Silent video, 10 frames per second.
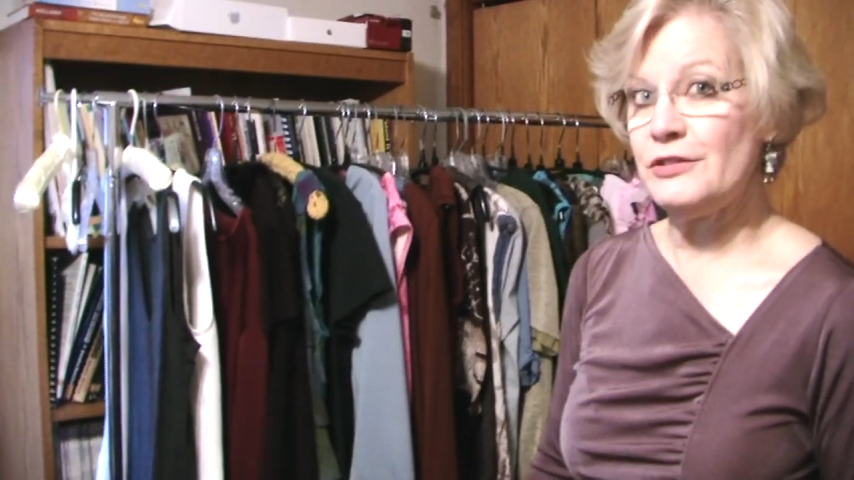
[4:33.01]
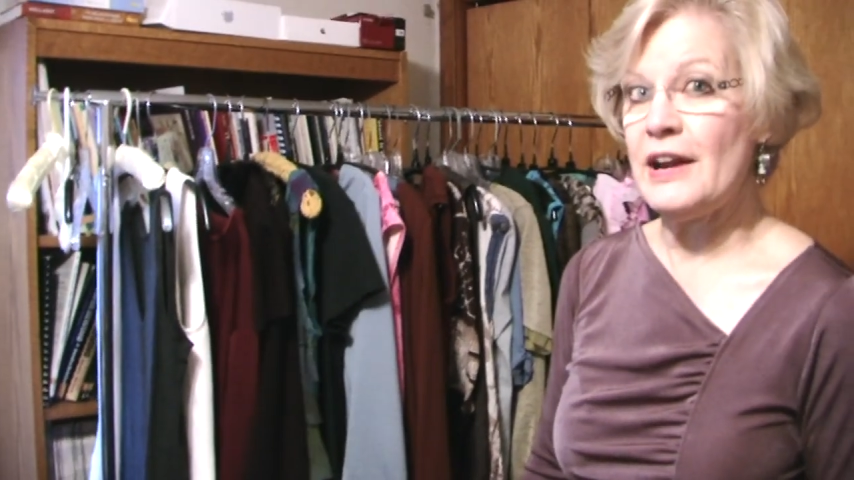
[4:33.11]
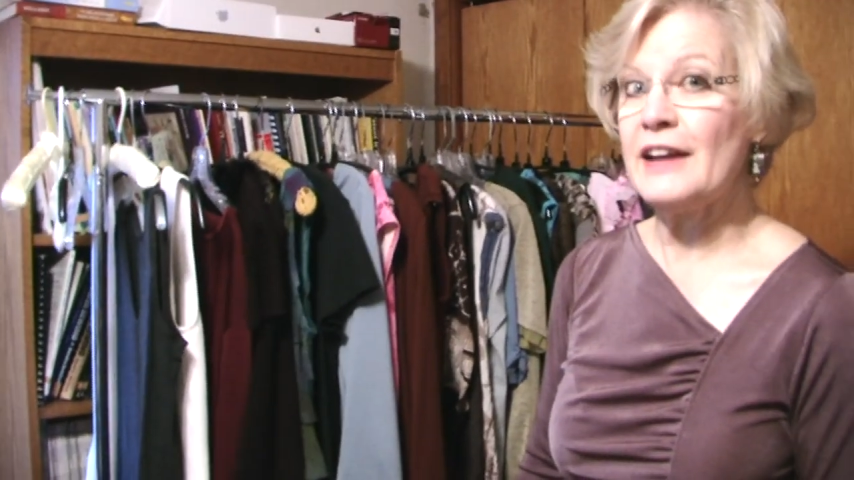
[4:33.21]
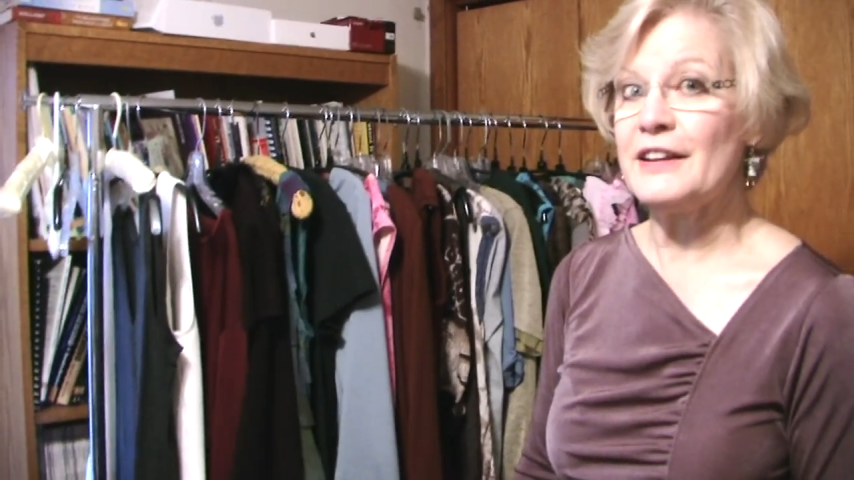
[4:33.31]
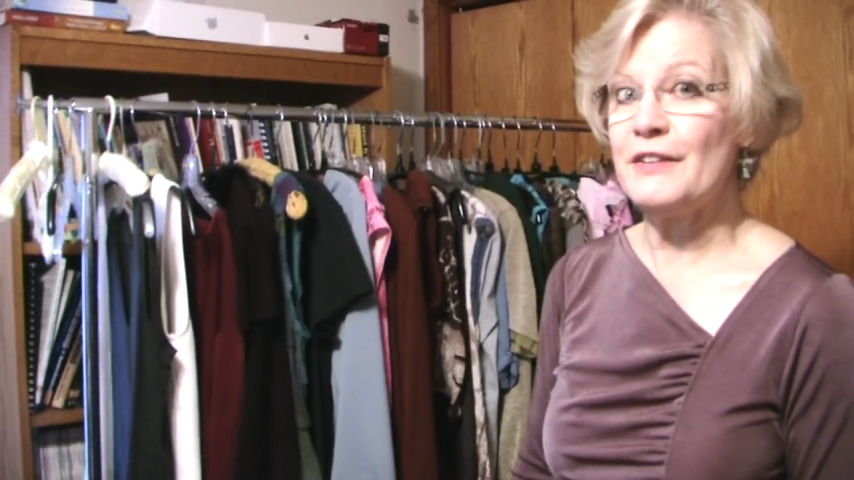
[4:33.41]

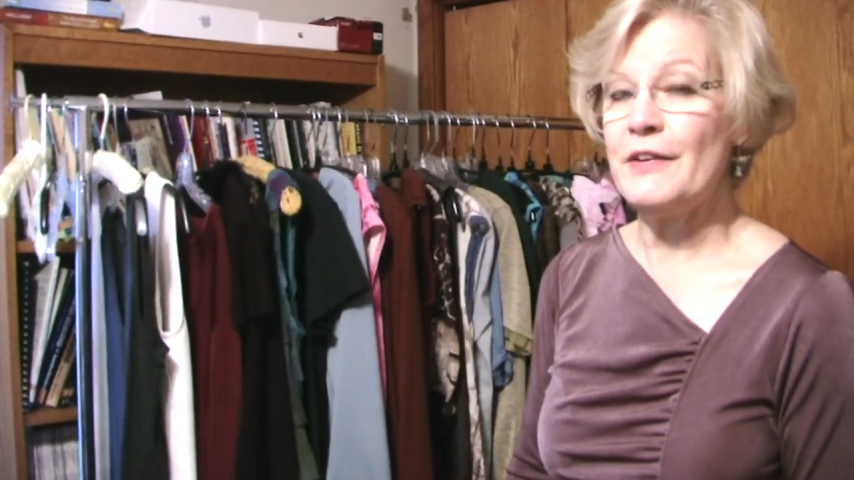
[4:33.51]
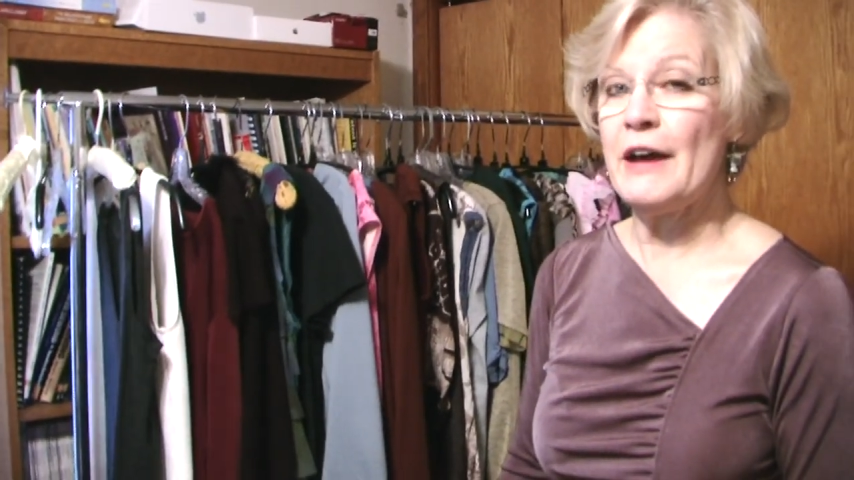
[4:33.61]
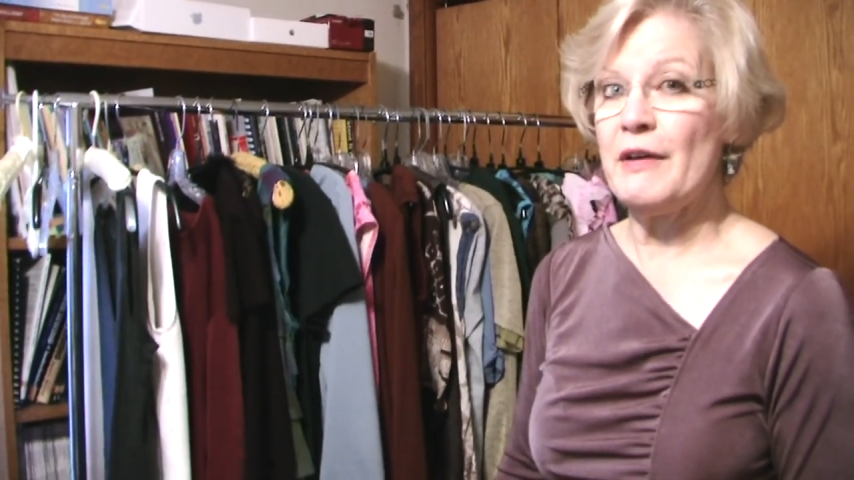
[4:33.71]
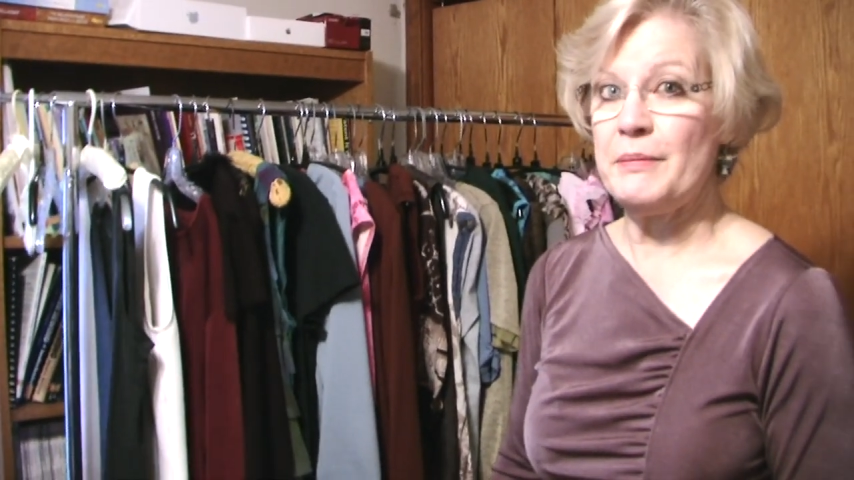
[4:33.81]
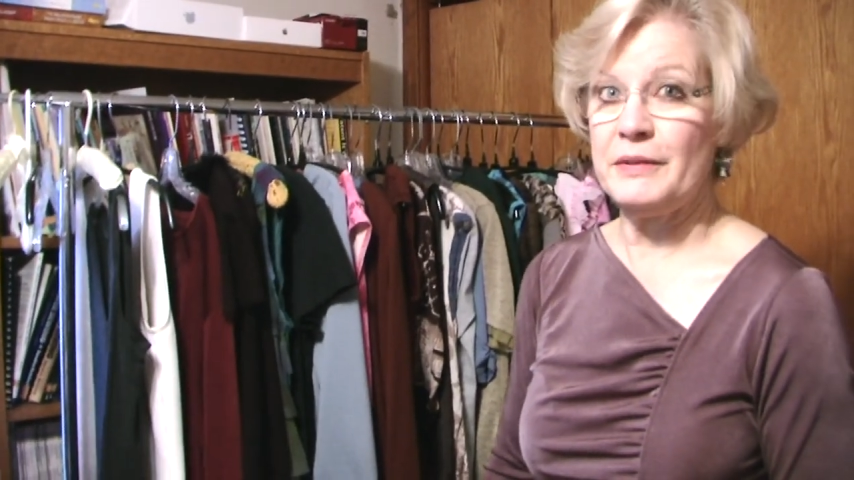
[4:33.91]
track of
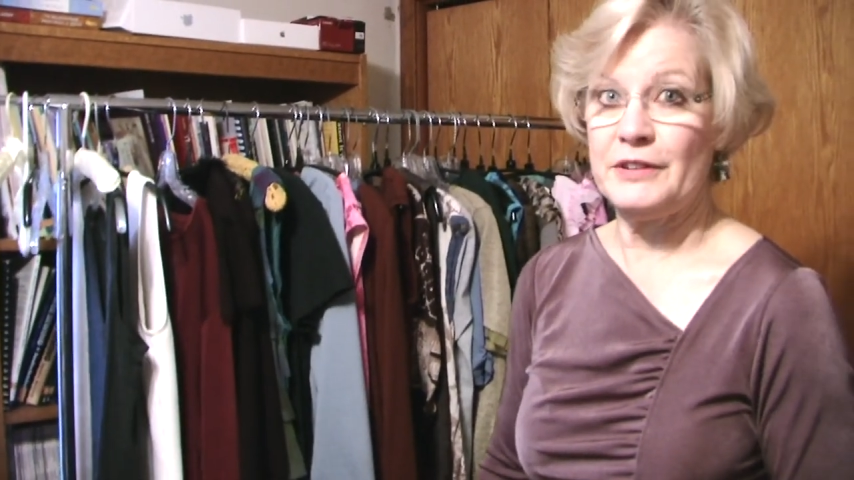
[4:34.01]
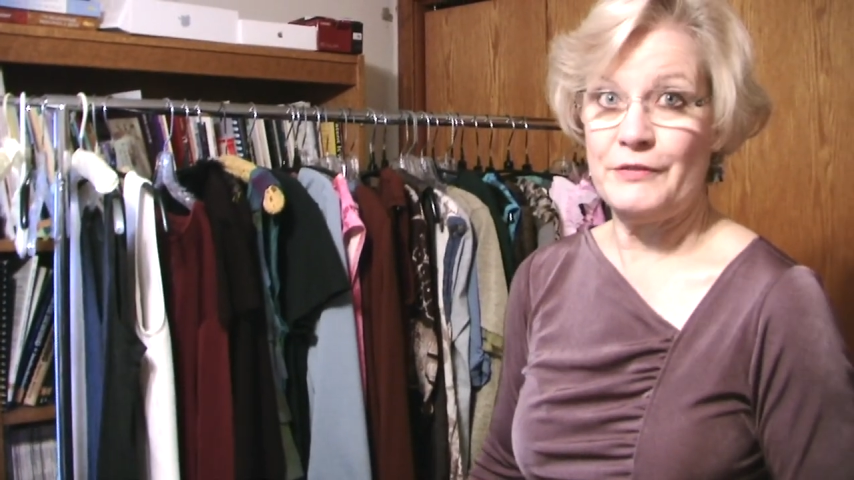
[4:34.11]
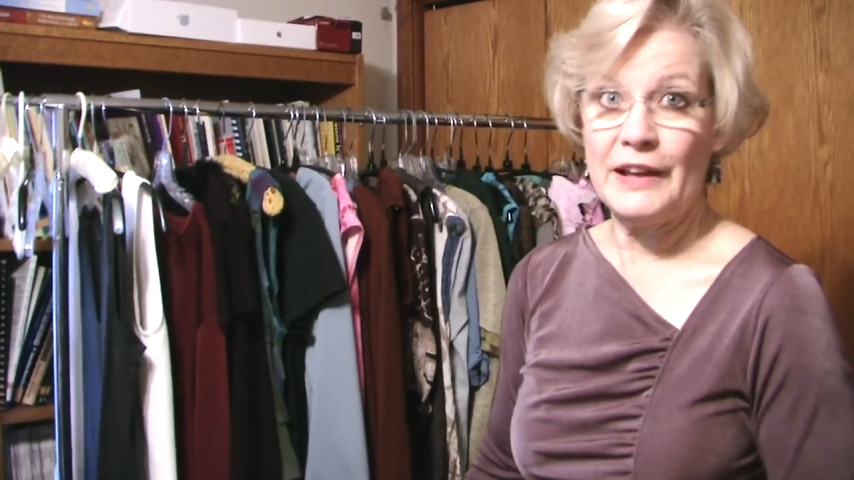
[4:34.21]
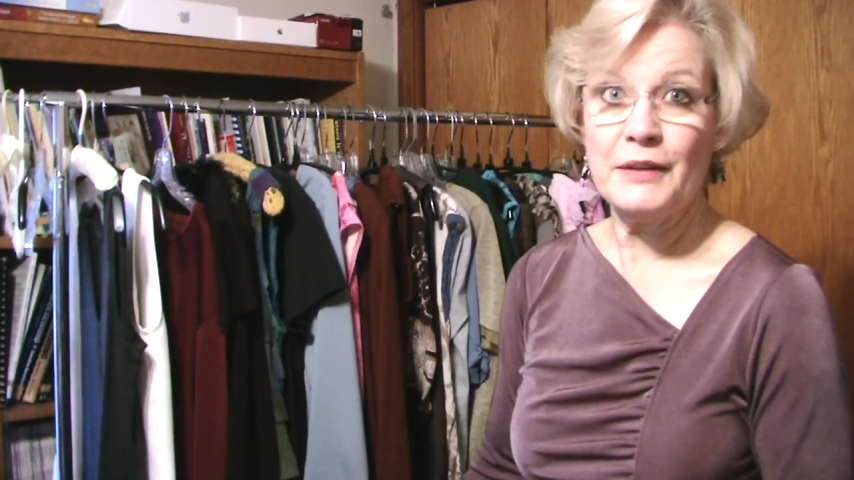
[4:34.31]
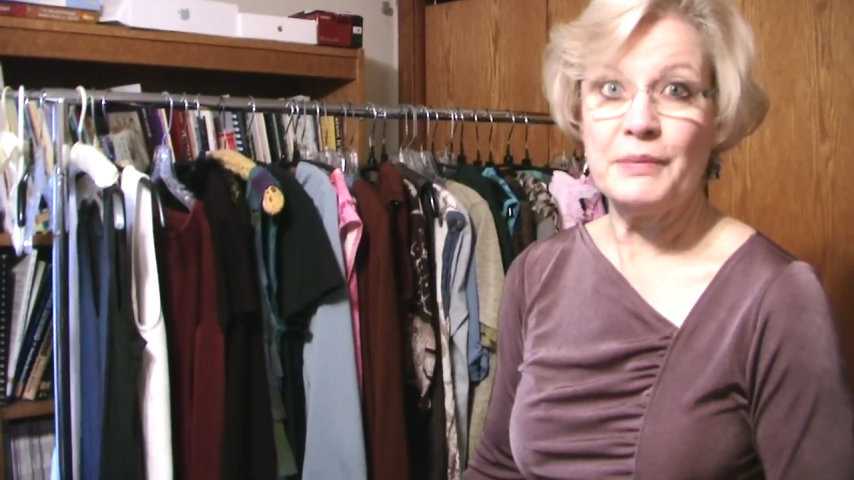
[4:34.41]
how I'm
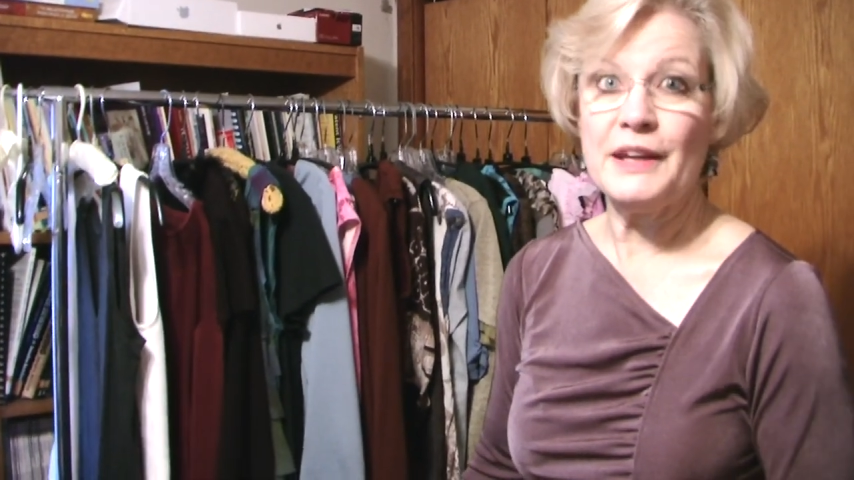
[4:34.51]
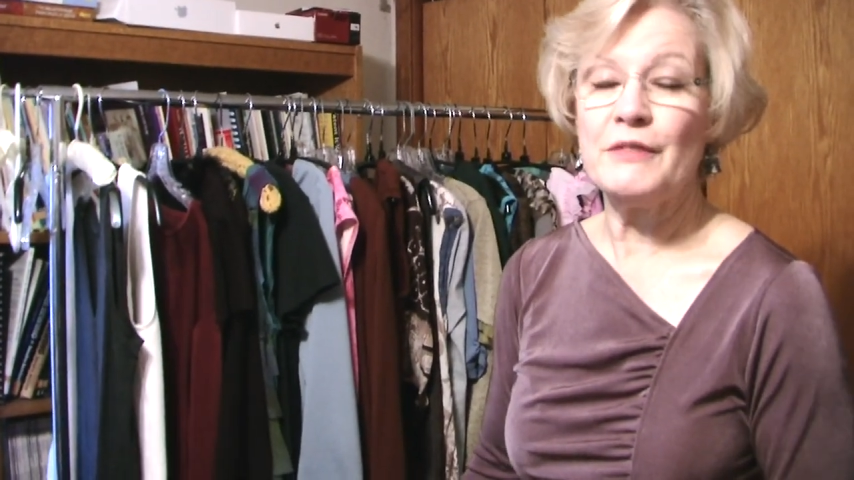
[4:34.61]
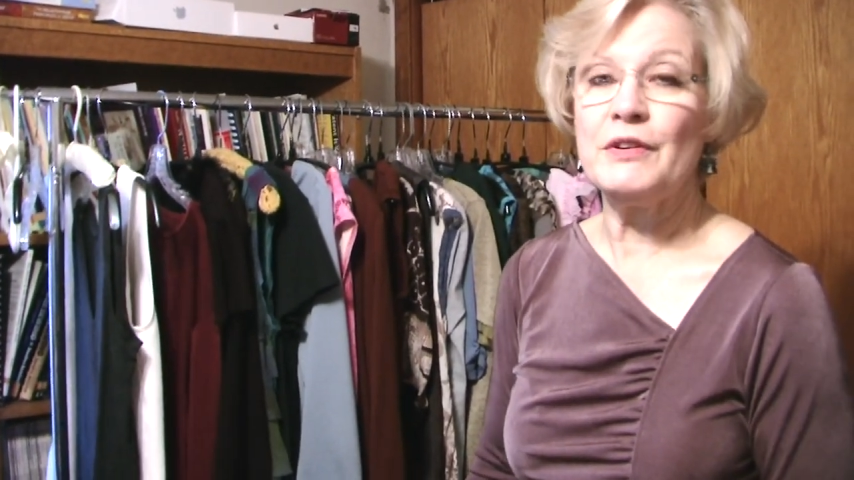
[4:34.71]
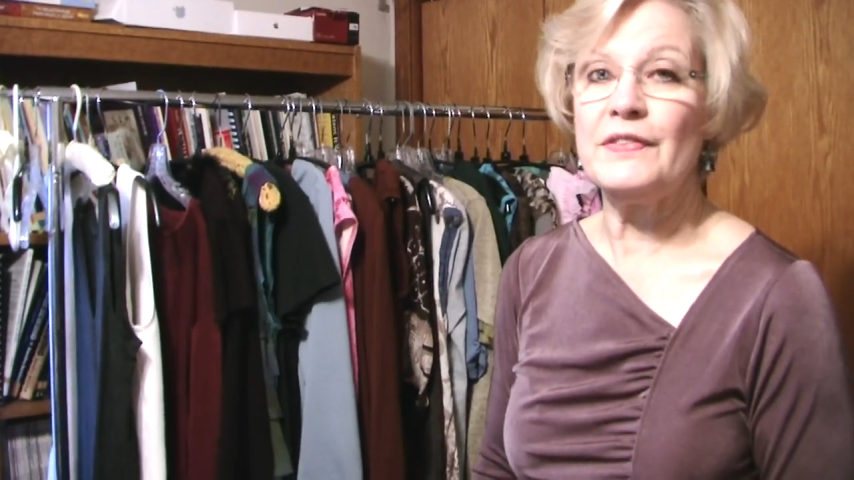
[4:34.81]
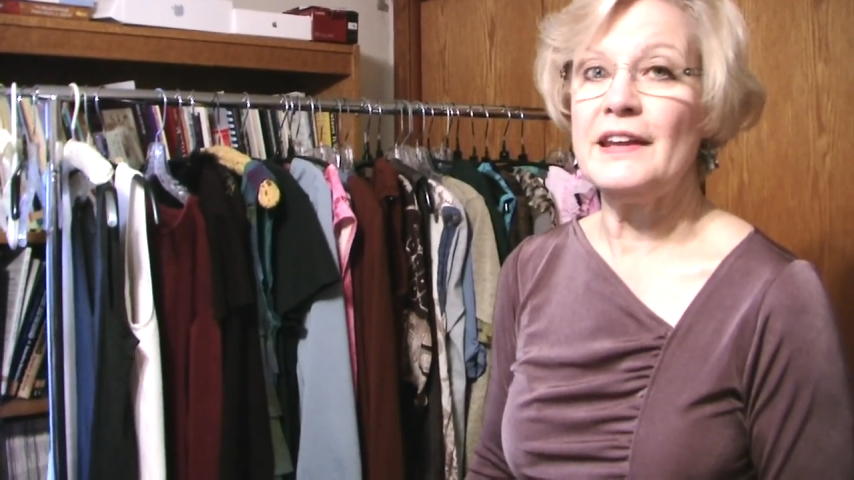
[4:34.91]
developing
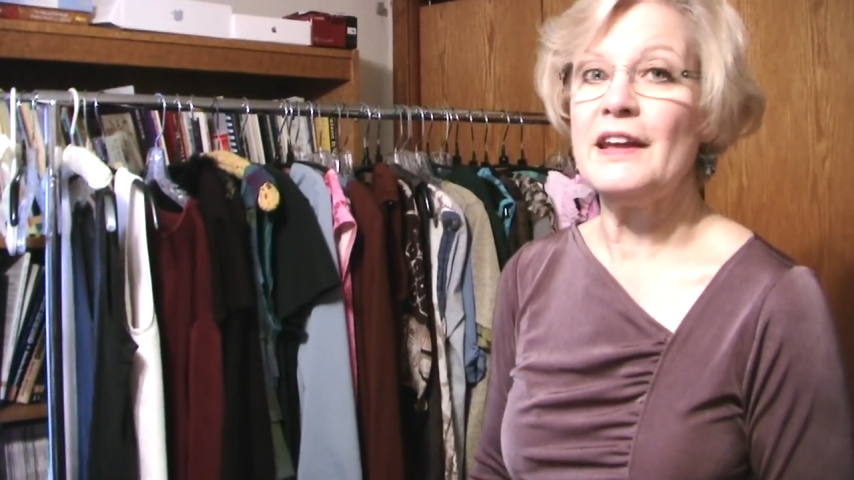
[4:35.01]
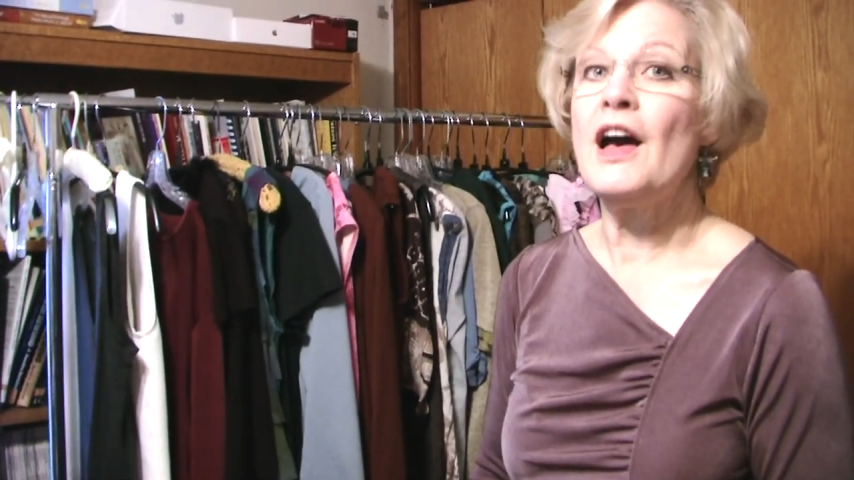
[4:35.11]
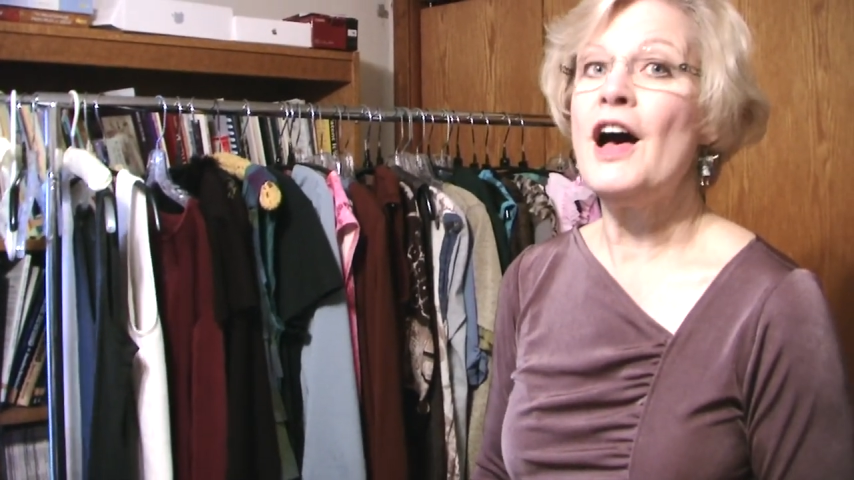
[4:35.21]
everything